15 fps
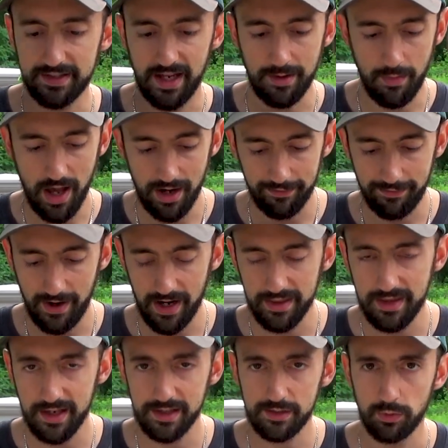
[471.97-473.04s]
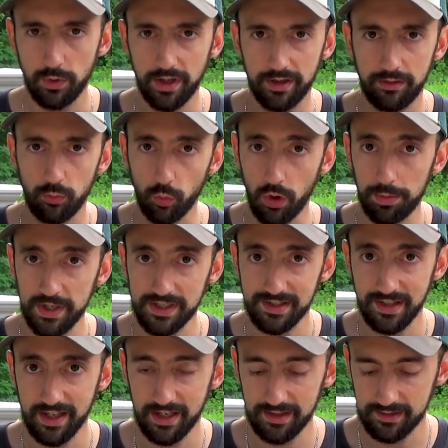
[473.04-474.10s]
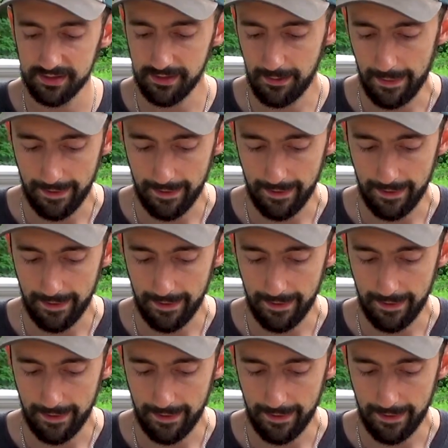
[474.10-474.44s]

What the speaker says: I modified this with whoopee slings,